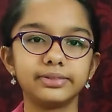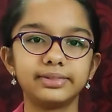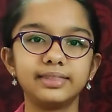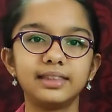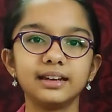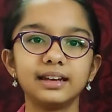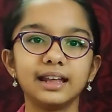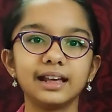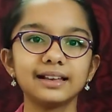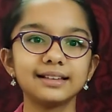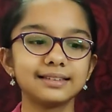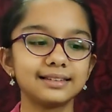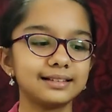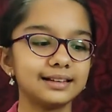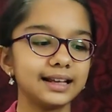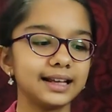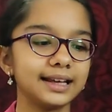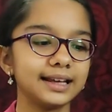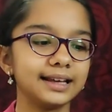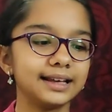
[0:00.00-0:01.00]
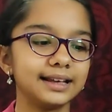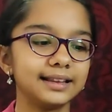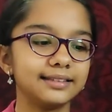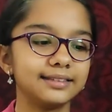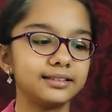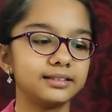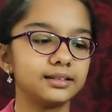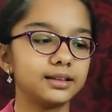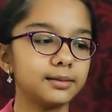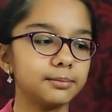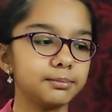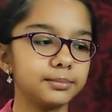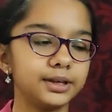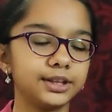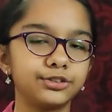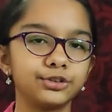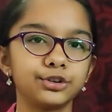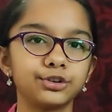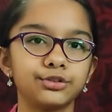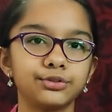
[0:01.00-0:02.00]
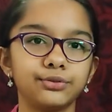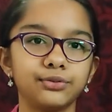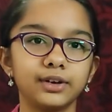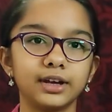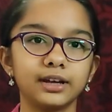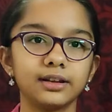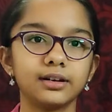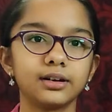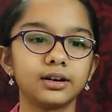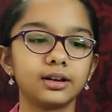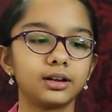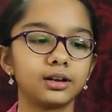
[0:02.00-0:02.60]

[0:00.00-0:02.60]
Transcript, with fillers: The next layer is the mesosphere.